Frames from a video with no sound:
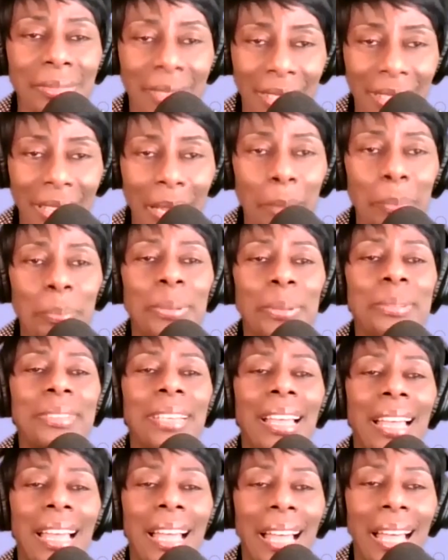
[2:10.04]
Yep.
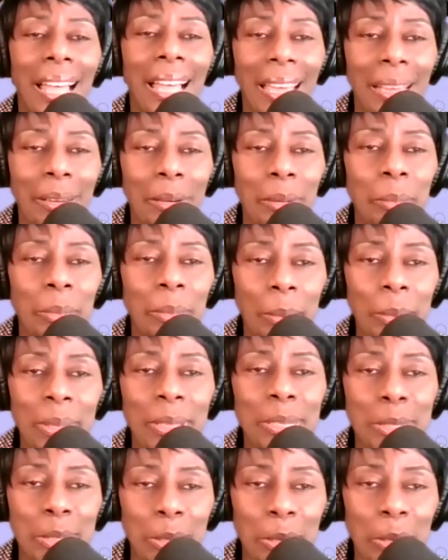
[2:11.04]
I remember
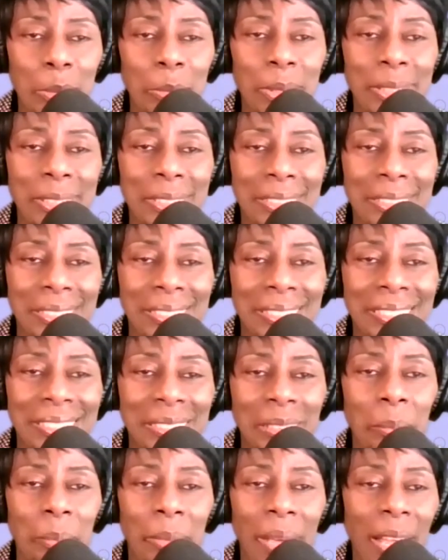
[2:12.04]
the sermon,
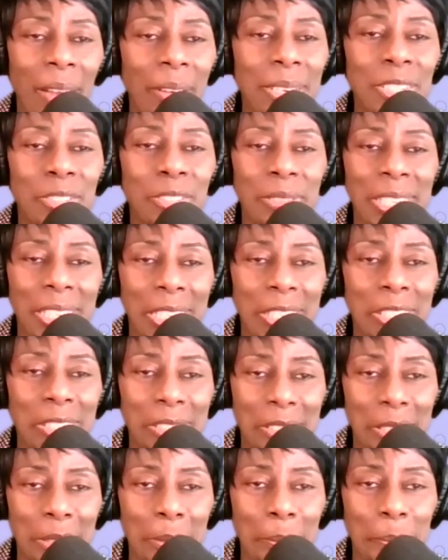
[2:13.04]
The Marriage
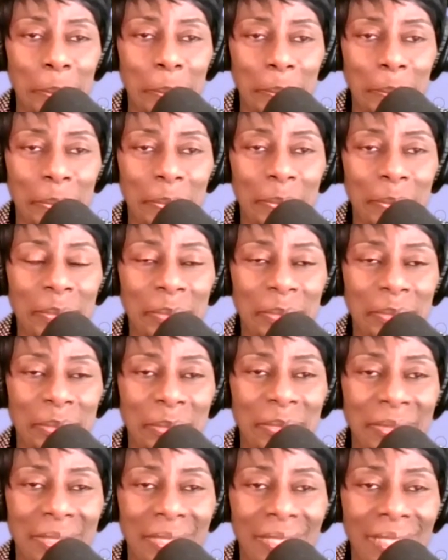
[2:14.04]
Relationship.
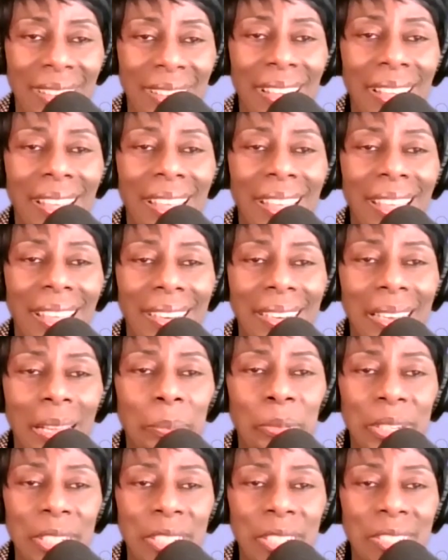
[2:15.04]
And I
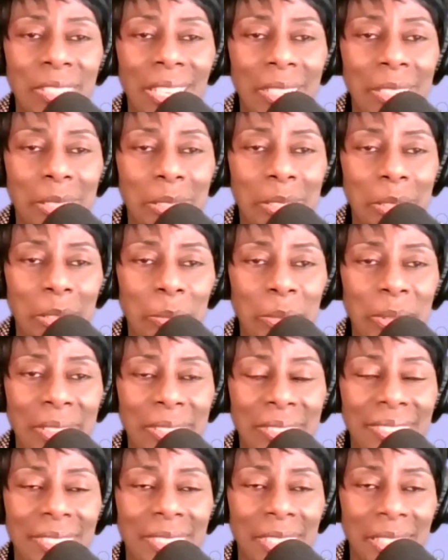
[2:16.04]
preached that
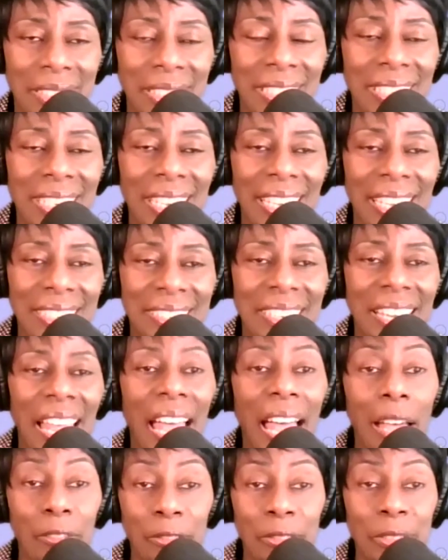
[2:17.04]
sermon Sunday night. And
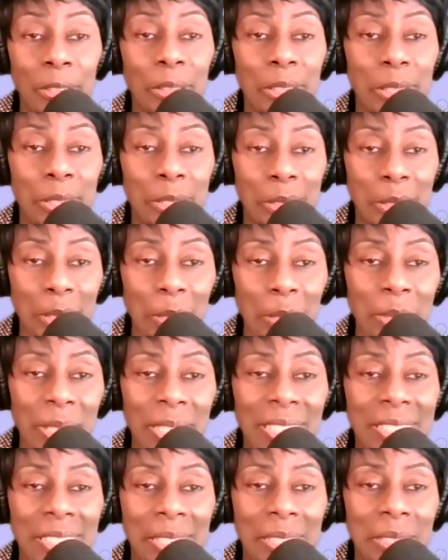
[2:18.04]
after the sermon,
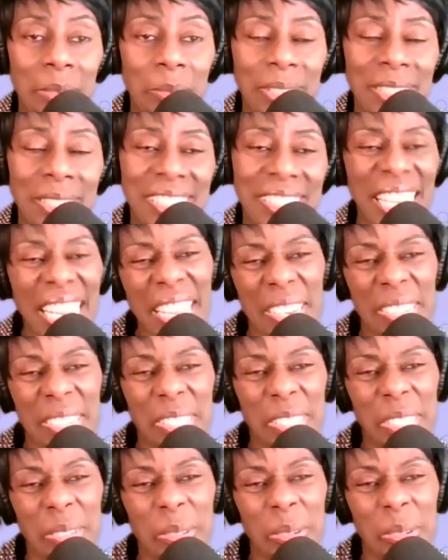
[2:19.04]
he said to me, say there,
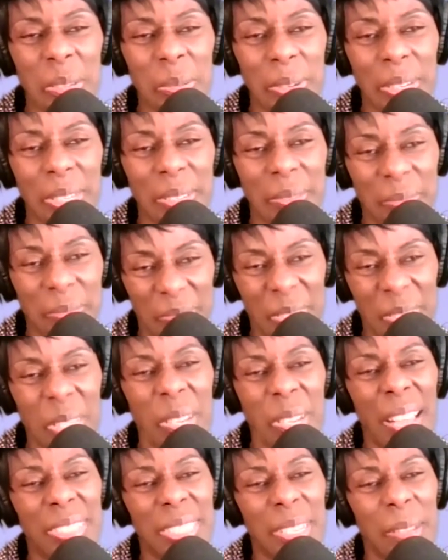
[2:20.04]
Sister Rosemary, you
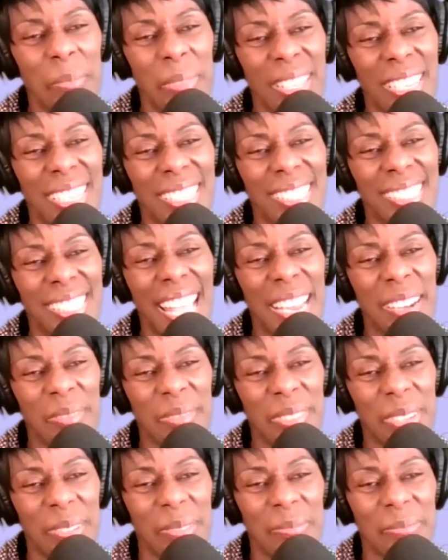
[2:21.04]
have something inside
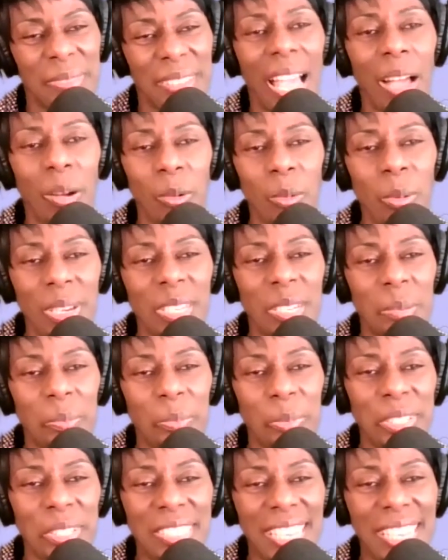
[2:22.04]
of you. I want you to
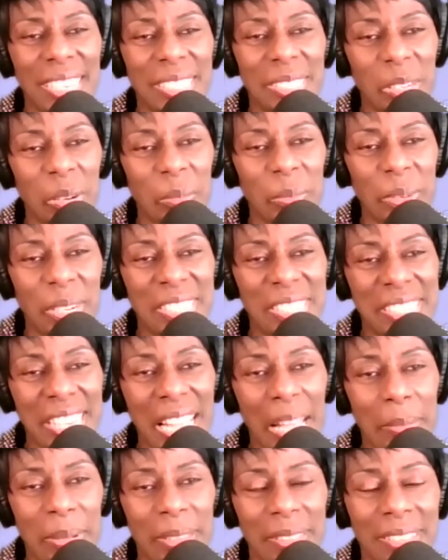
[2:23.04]
preach that sermon on
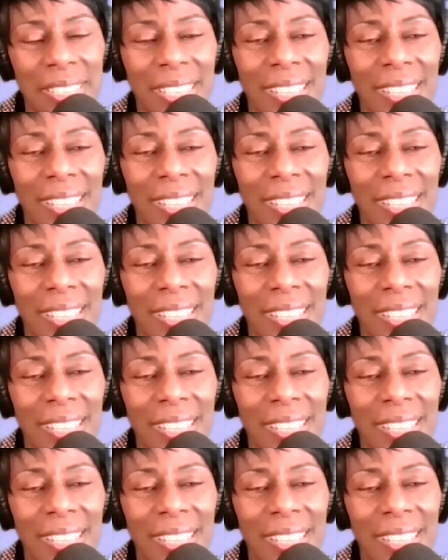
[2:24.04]
Sabbath.